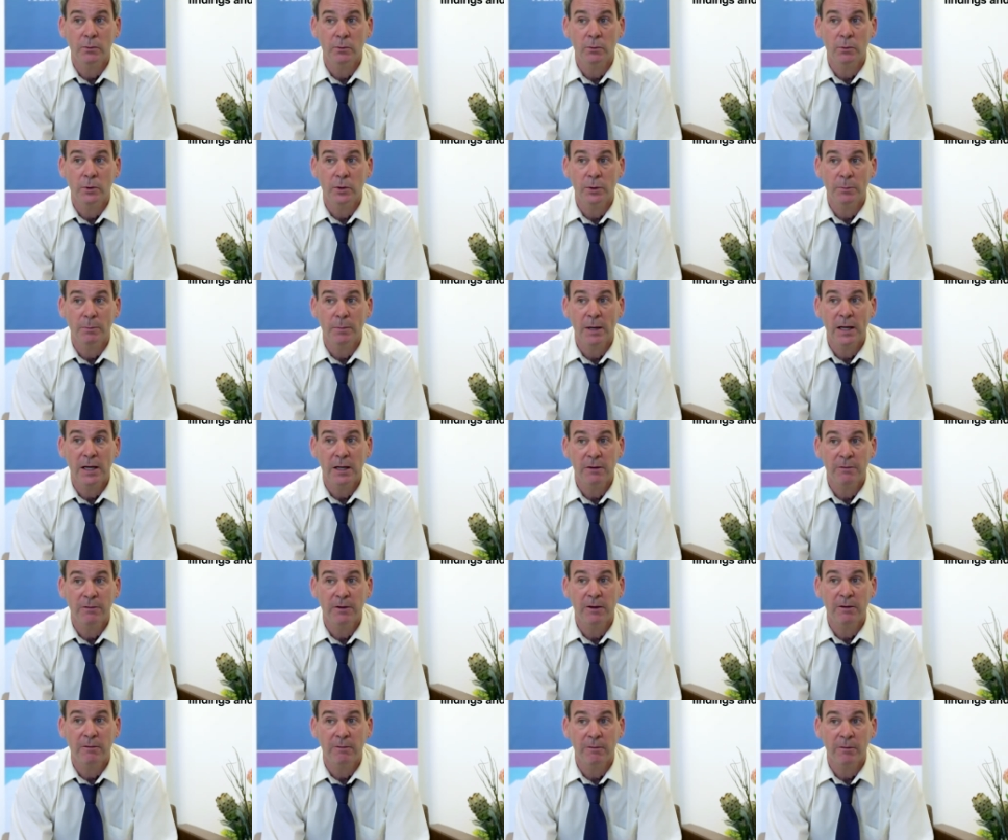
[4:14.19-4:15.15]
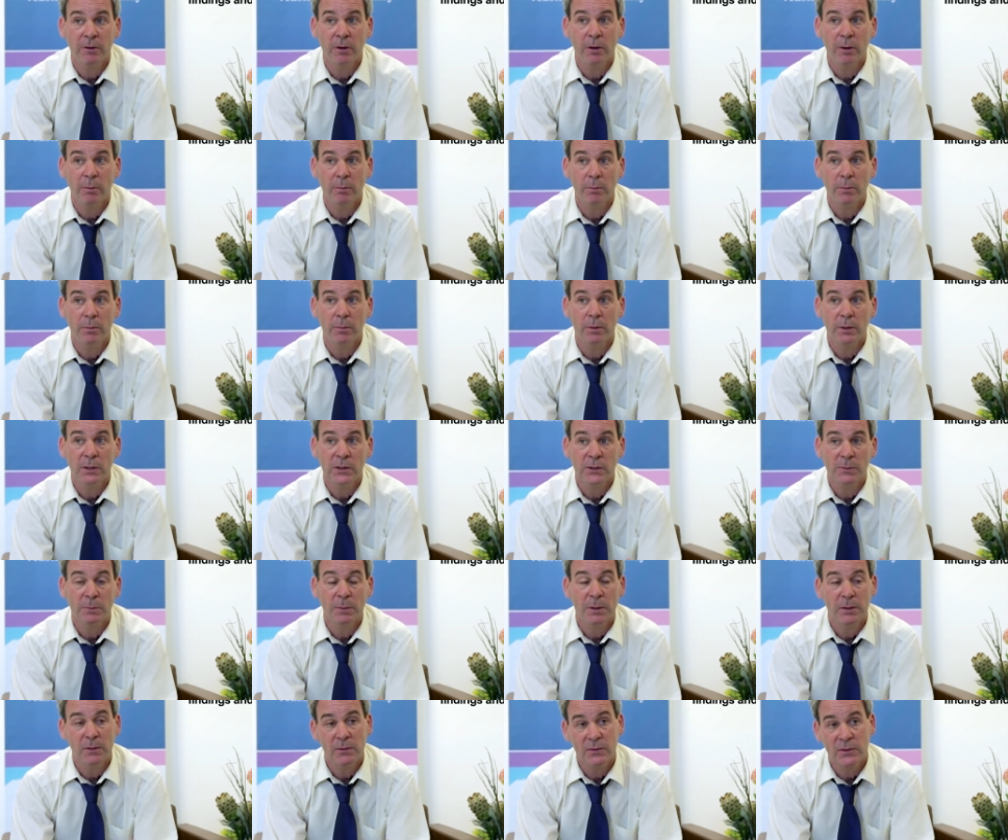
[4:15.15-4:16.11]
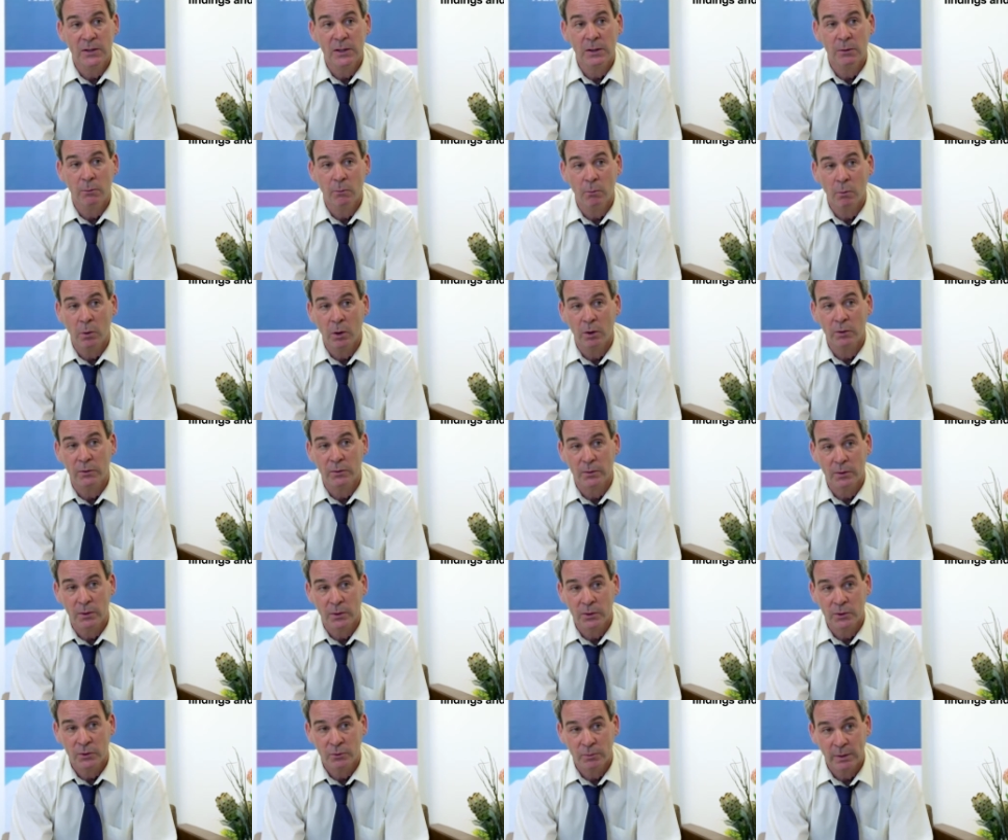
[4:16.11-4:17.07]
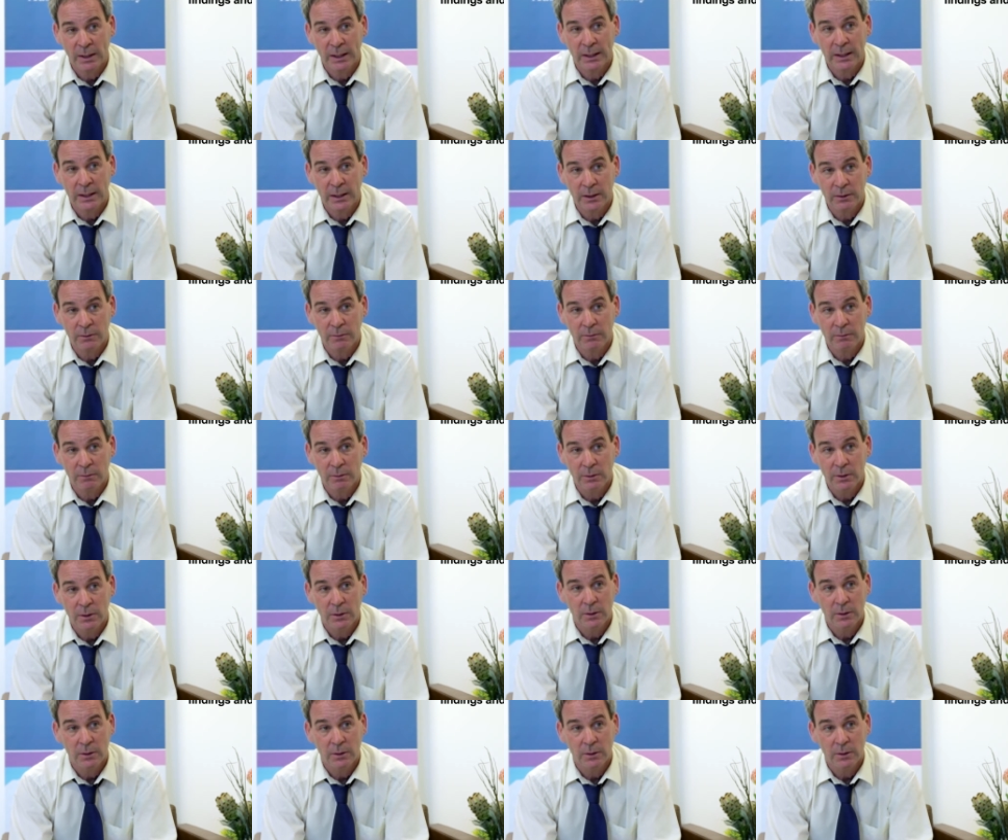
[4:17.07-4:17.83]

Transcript: would benefit from experiencing what Australian